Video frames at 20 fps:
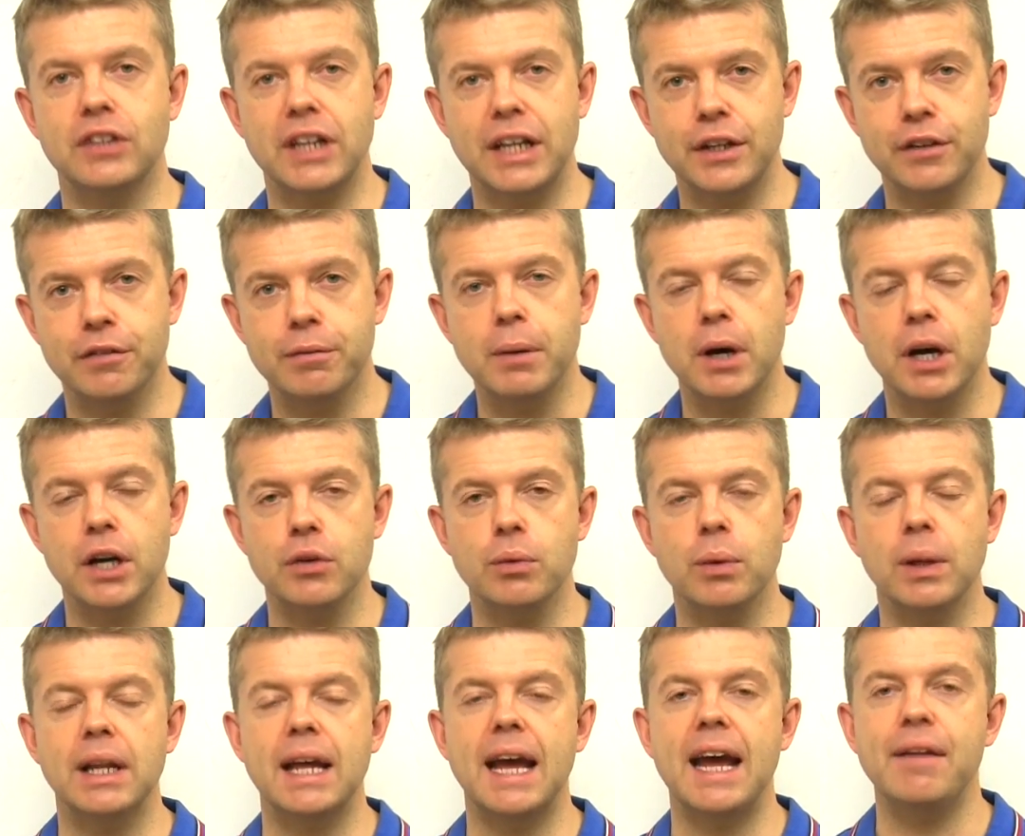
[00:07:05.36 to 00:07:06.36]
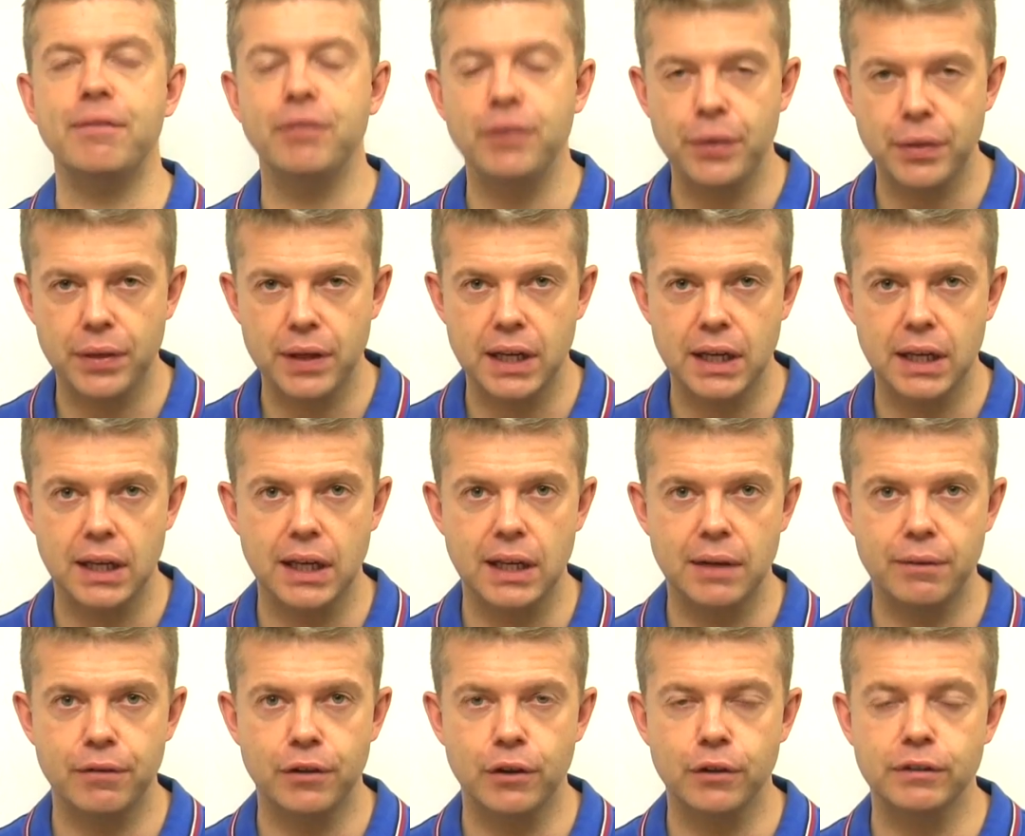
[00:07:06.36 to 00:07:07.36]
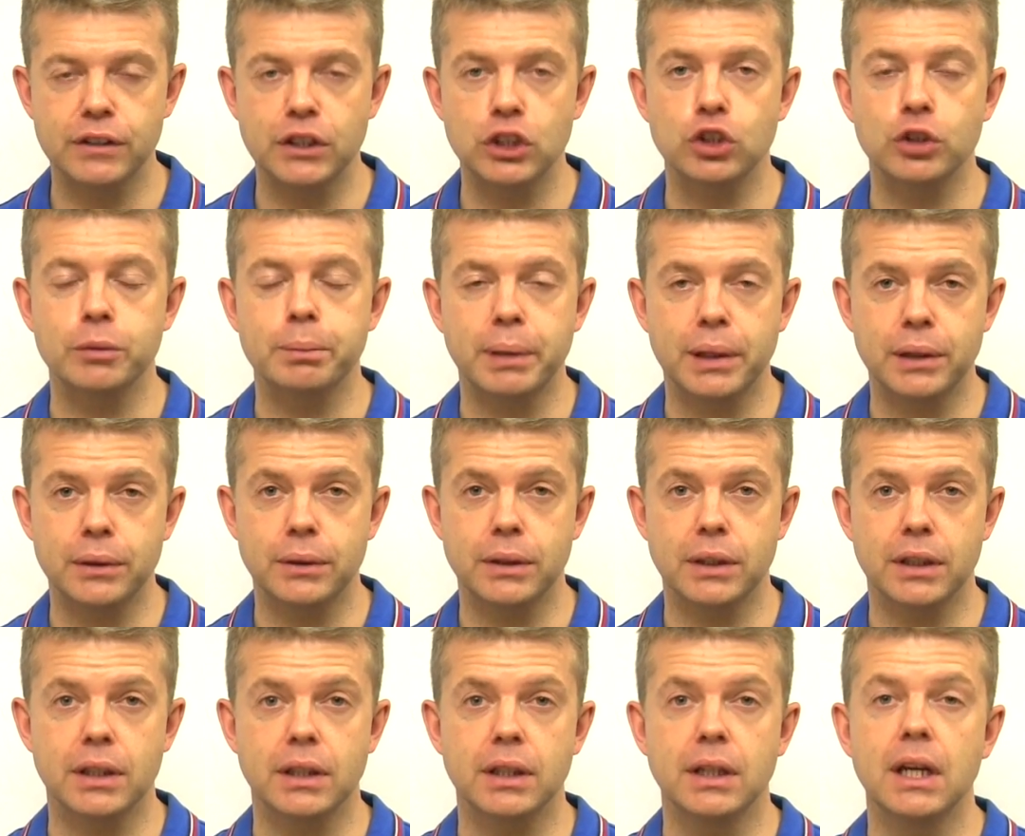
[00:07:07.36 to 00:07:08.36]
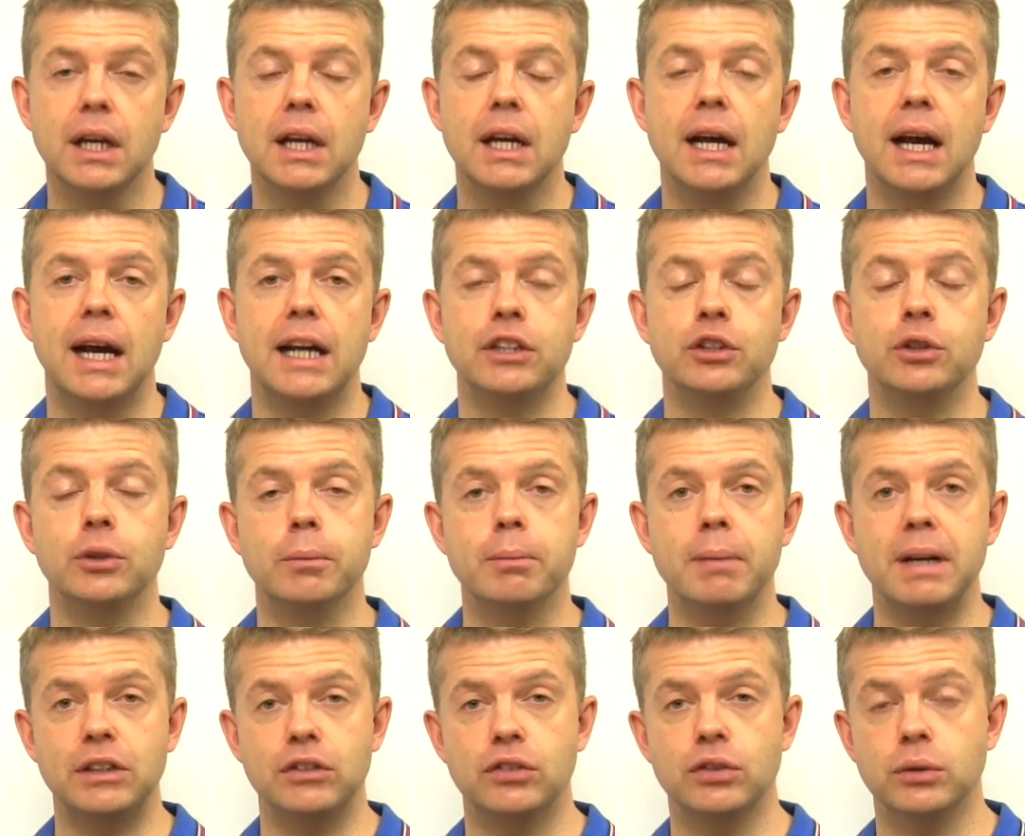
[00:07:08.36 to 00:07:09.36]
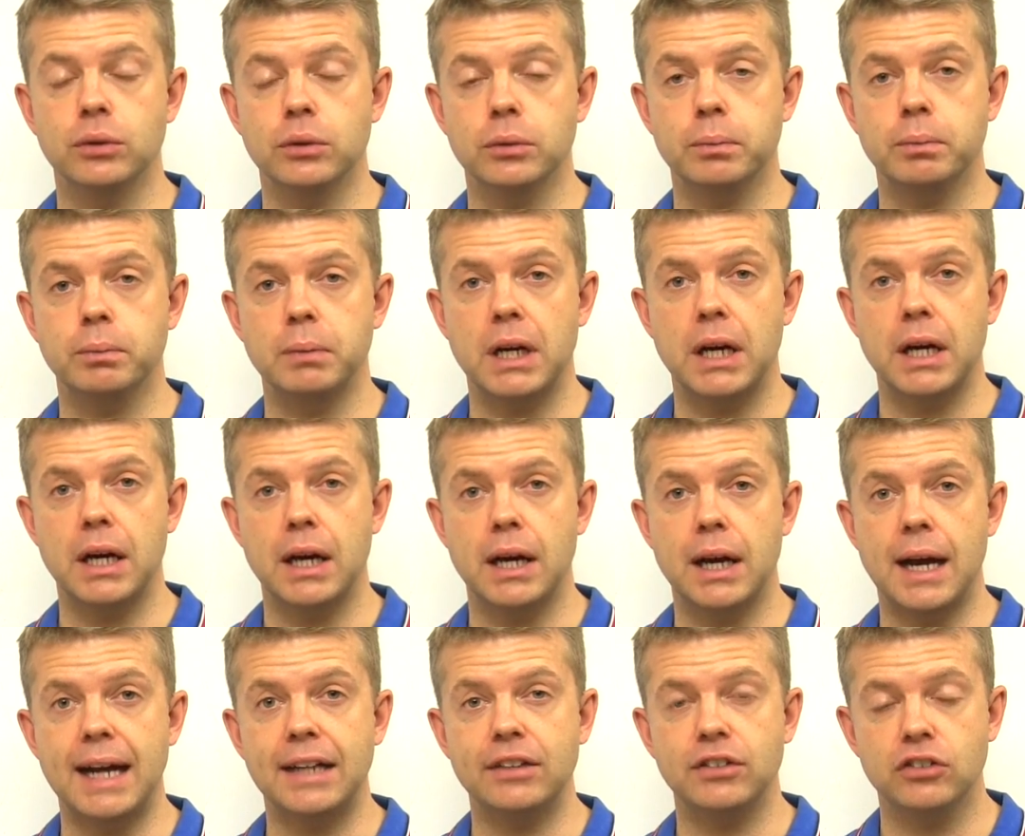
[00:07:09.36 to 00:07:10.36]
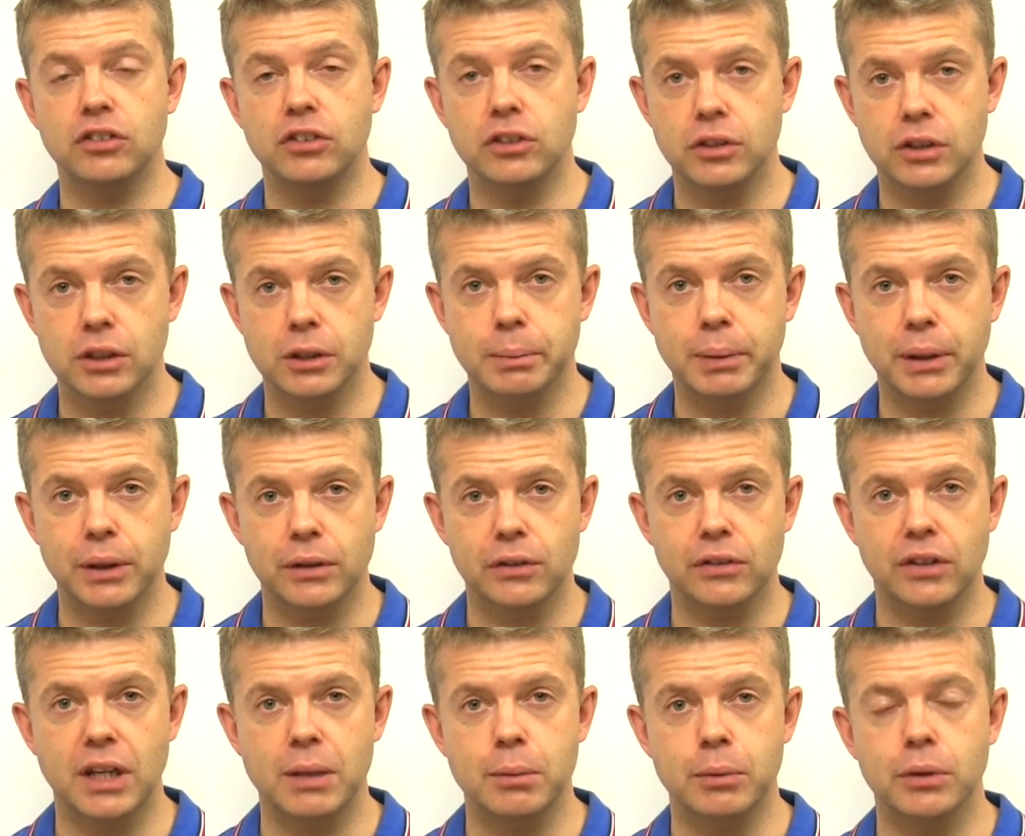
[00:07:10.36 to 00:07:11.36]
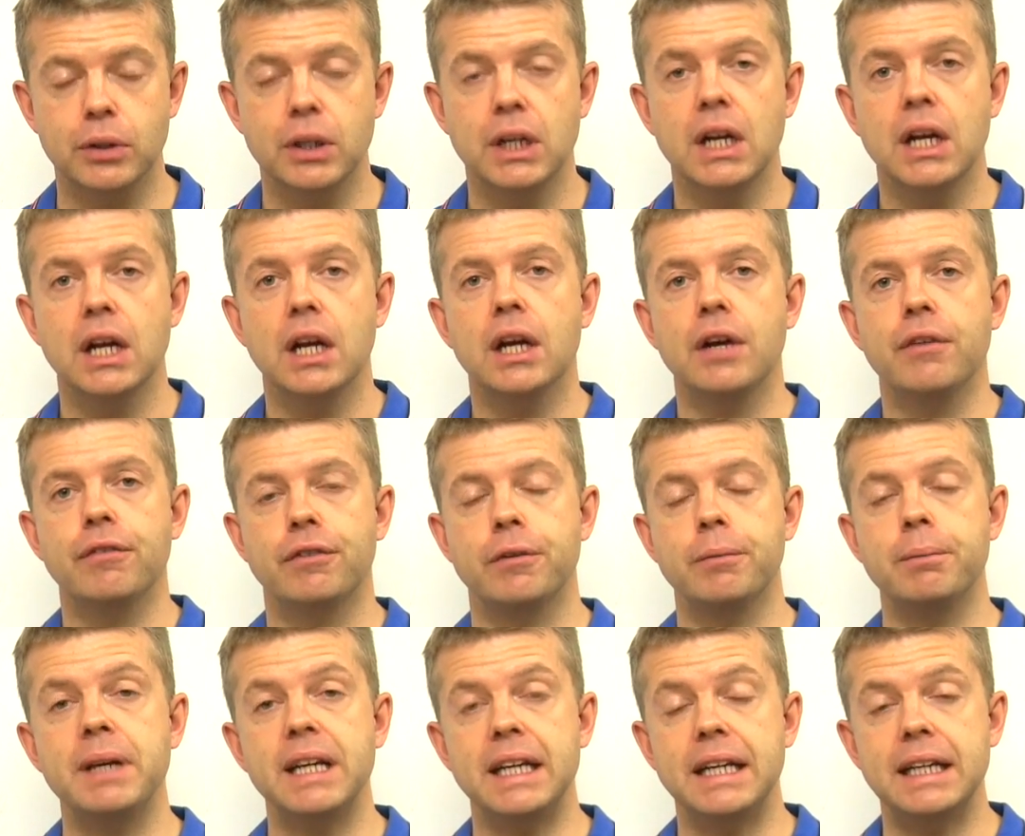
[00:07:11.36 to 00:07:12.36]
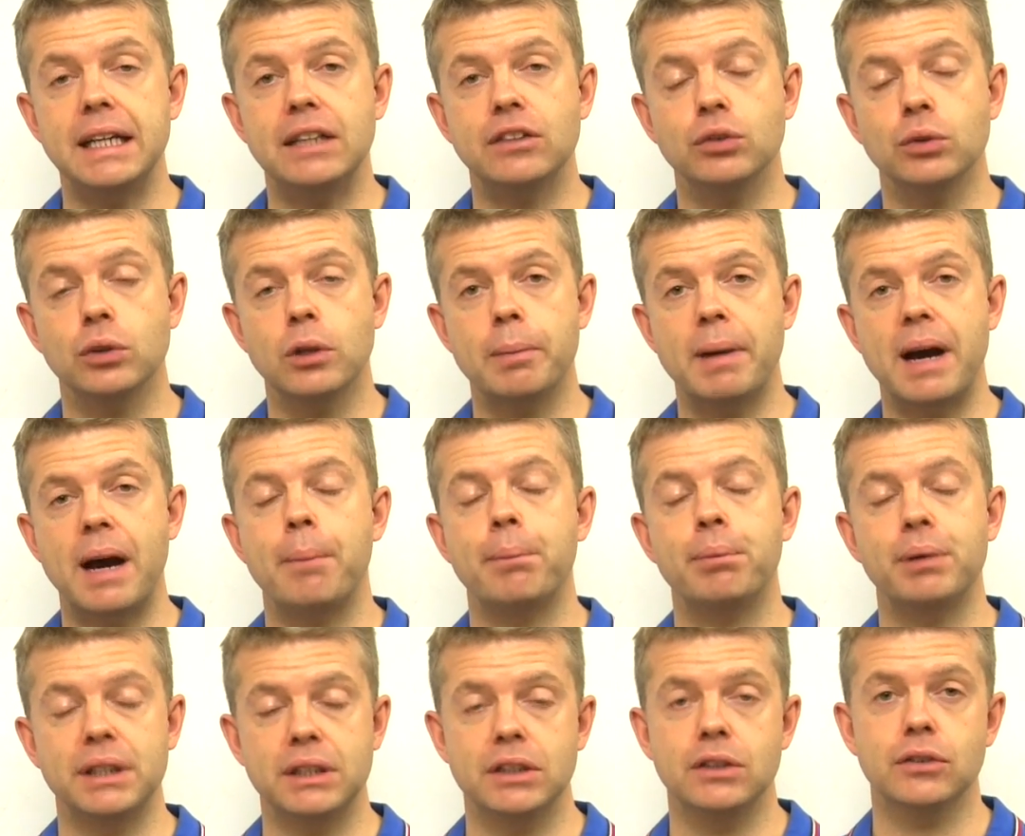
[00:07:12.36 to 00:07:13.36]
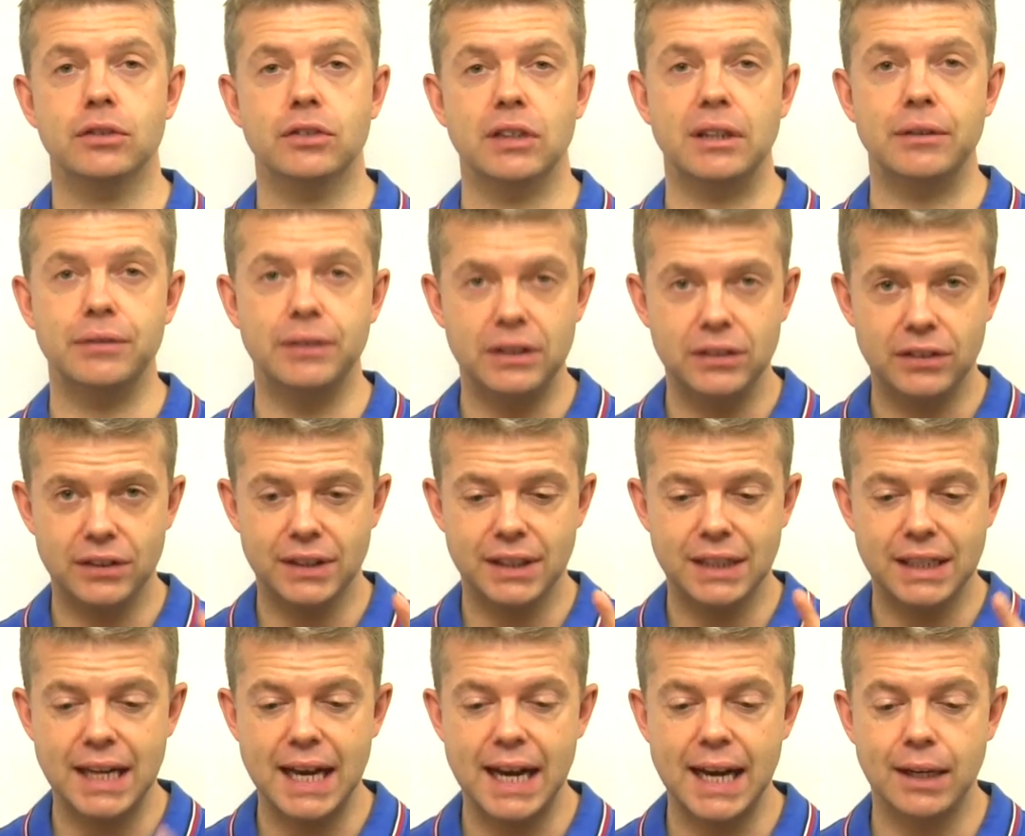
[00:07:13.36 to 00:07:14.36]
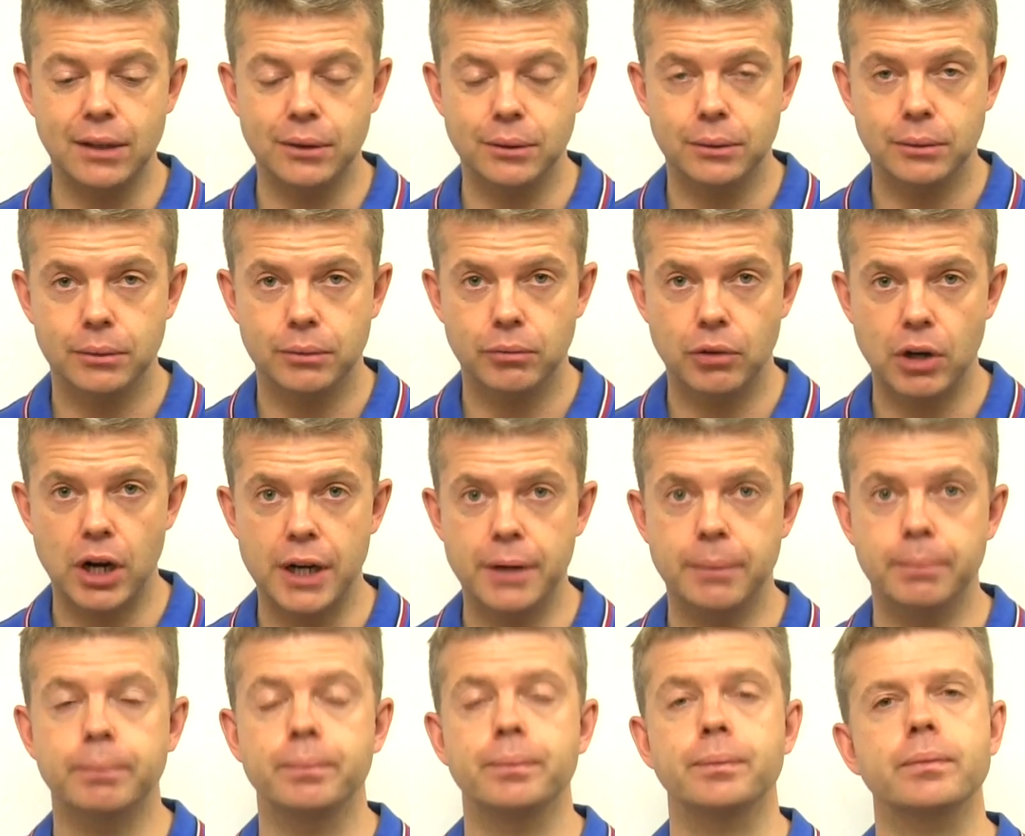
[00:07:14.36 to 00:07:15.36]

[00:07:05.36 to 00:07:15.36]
state of mind? Well, everything involving good poker and your mental attitude at the poker table, for me, is all about bringing yourself into the now, right?